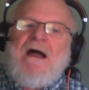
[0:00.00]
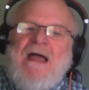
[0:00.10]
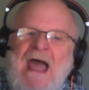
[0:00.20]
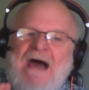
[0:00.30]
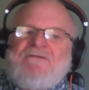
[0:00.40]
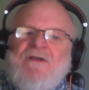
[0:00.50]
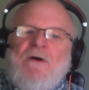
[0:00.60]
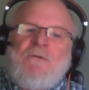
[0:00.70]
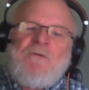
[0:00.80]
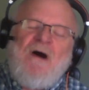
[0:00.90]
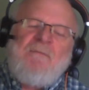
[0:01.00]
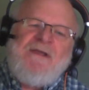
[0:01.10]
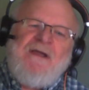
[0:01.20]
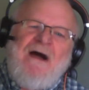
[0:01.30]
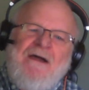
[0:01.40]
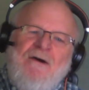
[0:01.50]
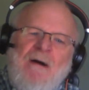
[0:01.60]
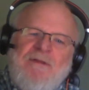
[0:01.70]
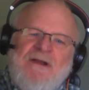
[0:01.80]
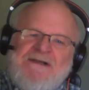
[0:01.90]
have no PI
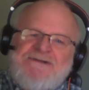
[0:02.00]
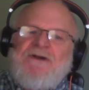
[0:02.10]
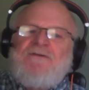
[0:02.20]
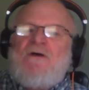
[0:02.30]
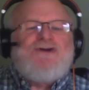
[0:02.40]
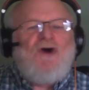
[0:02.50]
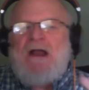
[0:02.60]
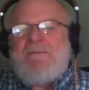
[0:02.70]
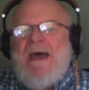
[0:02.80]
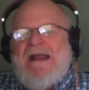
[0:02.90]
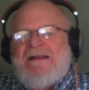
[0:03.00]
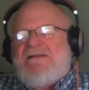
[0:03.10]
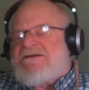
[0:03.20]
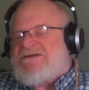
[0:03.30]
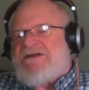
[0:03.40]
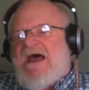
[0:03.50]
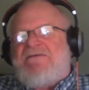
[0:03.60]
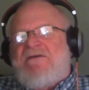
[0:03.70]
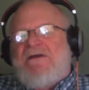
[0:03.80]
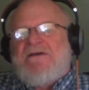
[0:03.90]
obligation, and those are automatically set.
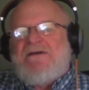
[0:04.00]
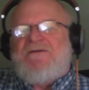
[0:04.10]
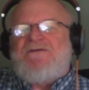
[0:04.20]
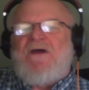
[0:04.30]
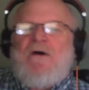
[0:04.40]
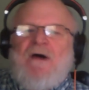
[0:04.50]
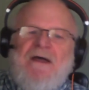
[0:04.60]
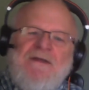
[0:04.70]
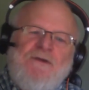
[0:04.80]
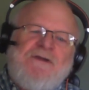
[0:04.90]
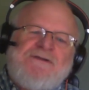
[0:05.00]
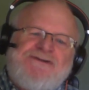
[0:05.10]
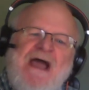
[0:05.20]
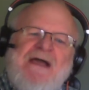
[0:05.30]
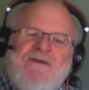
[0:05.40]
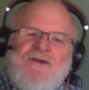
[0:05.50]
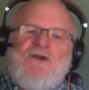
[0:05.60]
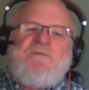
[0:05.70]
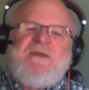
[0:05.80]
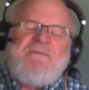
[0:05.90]
So you can check the
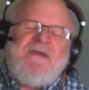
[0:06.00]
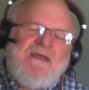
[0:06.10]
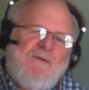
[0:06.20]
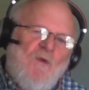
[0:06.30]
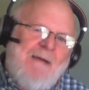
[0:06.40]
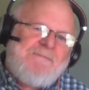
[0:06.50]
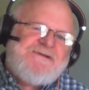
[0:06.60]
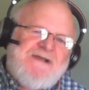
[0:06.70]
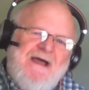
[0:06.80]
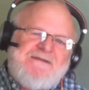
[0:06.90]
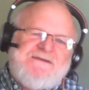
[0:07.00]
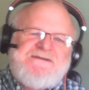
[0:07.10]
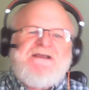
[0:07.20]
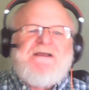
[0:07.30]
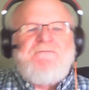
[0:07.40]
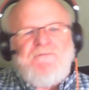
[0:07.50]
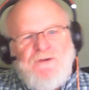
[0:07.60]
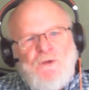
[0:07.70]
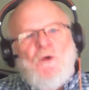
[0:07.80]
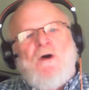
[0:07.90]
QPP website to see if
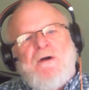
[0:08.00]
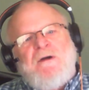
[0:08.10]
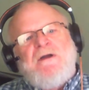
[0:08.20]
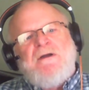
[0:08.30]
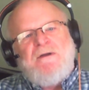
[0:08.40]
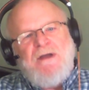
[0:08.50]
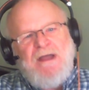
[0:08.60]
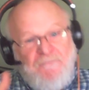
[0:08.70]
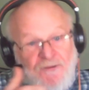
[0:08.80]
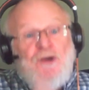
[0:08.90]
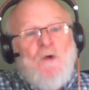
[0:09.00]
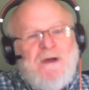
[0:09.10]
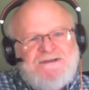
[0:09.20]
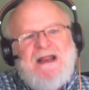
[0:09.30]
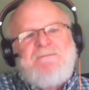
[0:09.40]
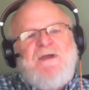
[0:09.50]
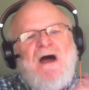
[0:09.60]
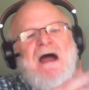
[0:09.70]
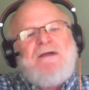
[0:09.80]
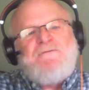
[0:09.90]
you as an
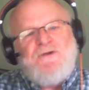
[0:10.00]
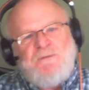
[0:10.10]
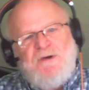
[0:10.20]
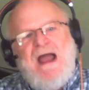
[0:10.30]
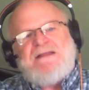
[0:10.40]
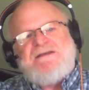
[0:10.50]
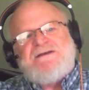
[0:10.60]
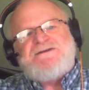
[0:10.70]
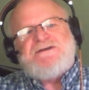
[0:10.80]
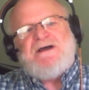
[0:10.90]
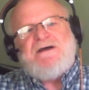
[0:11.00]
NPI, if your practice,